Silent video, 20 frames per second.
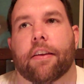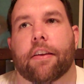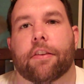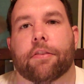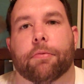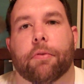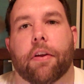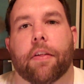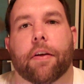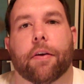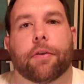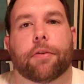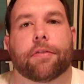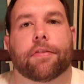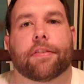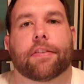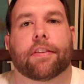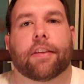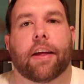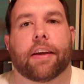it's one of
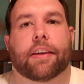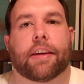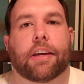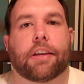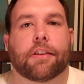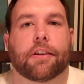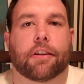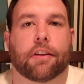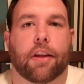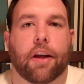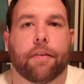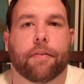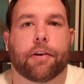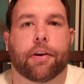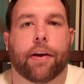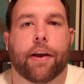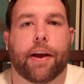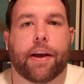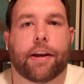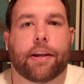those, like, either love it
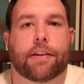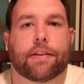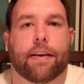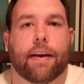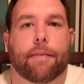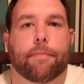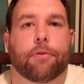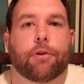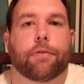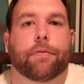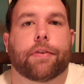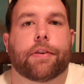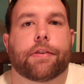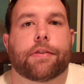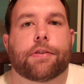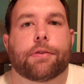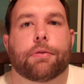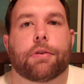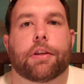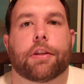or hate it type
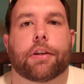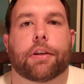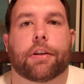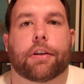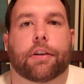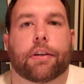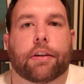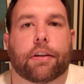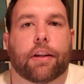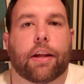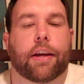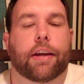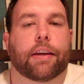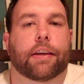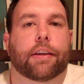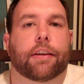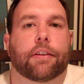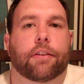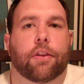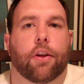movies. You either,
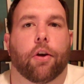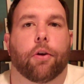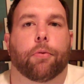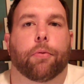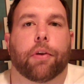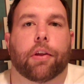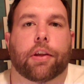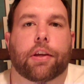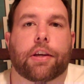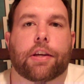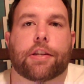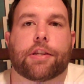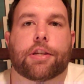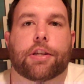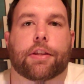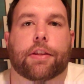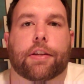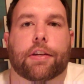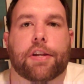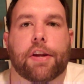like, are really
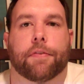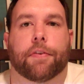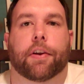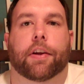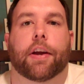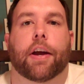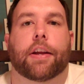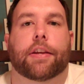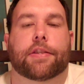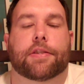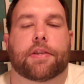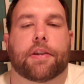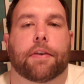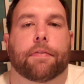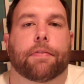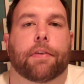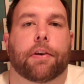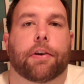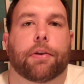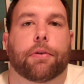into the different kind of
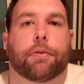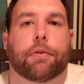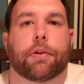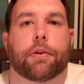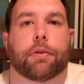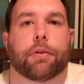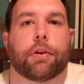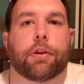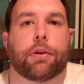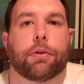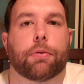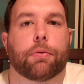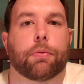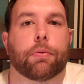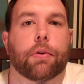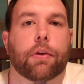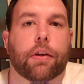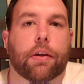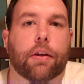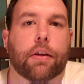stuff they're doing, or you
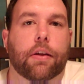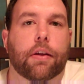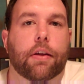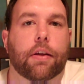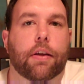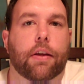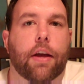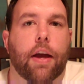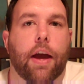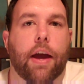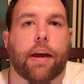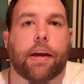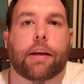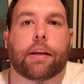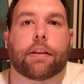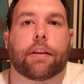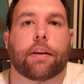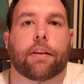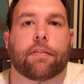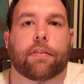
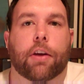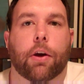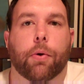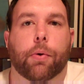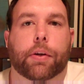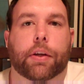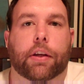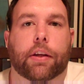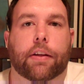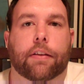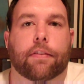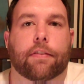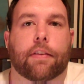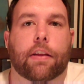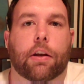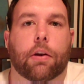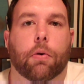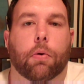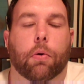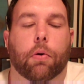hate that it's going against the
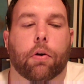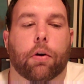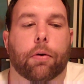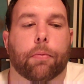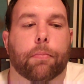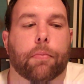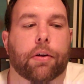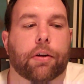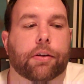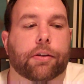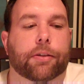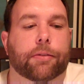norm.